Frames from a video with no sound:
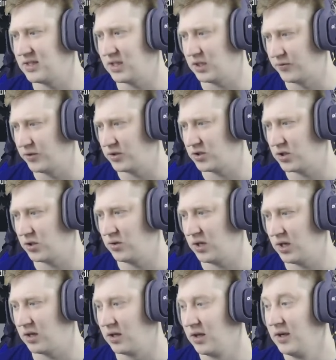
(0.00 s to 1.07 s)
Six foot two,
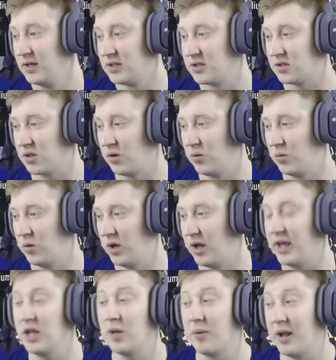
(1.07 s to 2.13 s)
yeah. So uh,
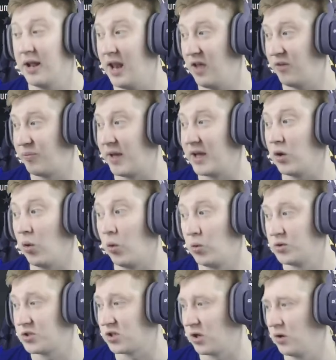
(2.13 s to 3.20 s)
he could play at left-back
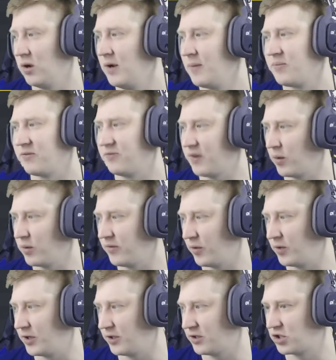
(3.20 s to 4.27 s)
also. Very,
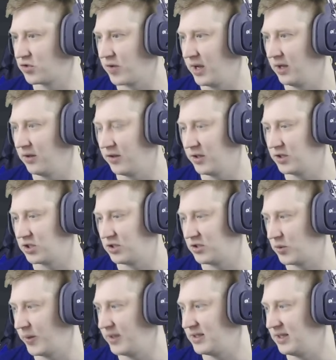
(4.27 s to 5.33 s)
very good strength at just
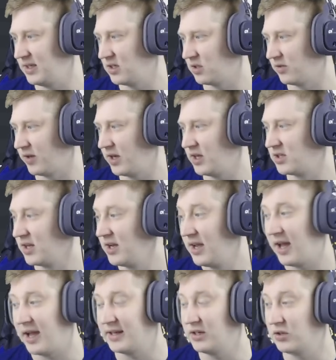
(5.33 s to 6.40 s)
twenty years of age,
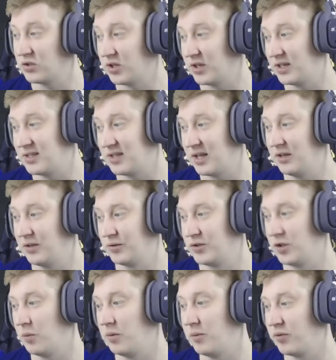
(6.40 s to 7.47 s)
and it looks like his
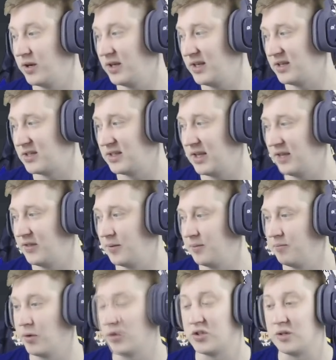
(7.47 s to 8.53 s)
technicals could be pretty decent in the
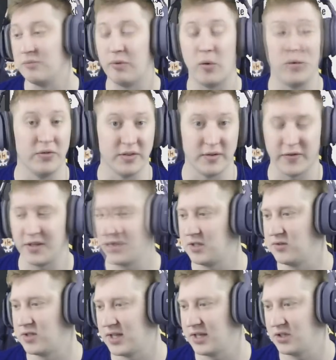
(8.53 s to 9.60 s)
most important
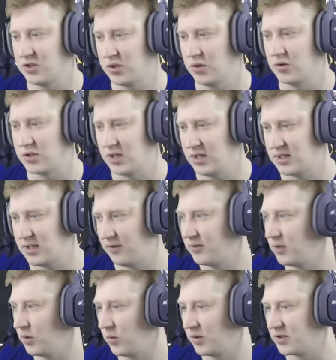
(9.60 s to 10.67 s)
defensive stats too, so he's
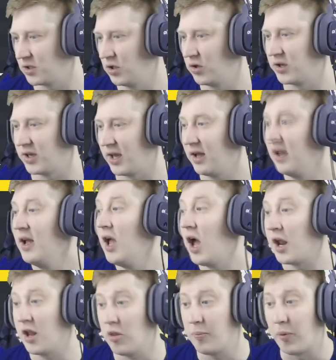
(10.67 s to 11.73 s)
definitely one to look at.
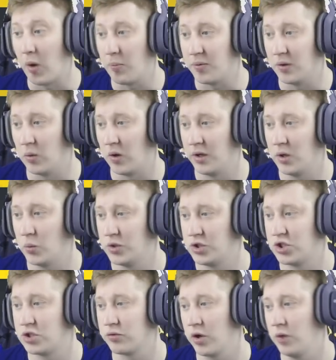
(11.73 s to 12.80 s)
Another popular one
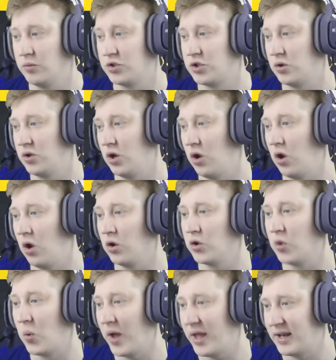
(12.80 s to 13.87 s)
was Jérôme Junior
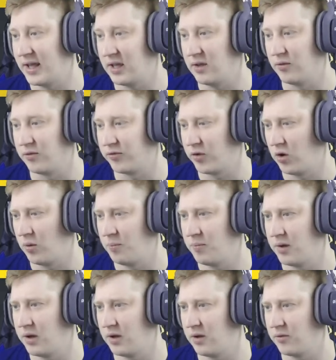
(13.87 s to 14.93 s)
Onguéné
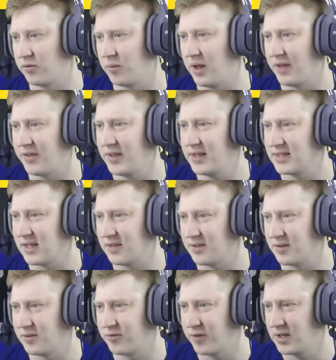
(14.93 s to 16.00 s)
from, uh, from, I think, is that
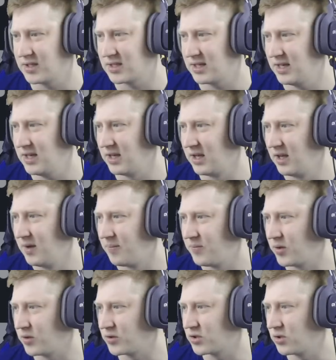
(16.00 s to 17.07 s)
the French league?
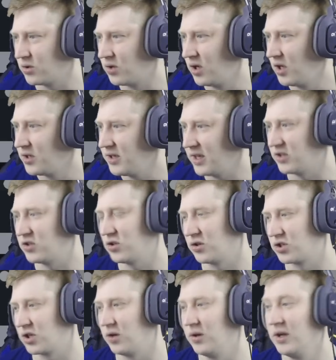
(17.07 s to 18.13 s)
Not sure. Yeah,
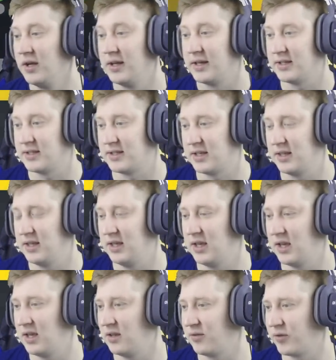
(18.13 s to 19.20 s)
Sosho. It's in the
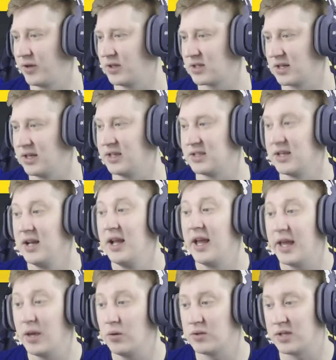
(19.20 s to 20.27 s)
uh, in the French leagues.
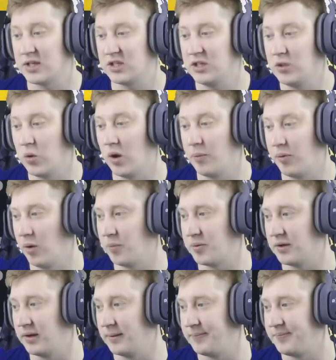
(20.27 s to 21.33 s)
He was actually quite
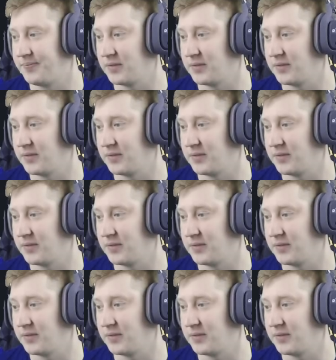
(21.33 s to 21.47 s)
popular.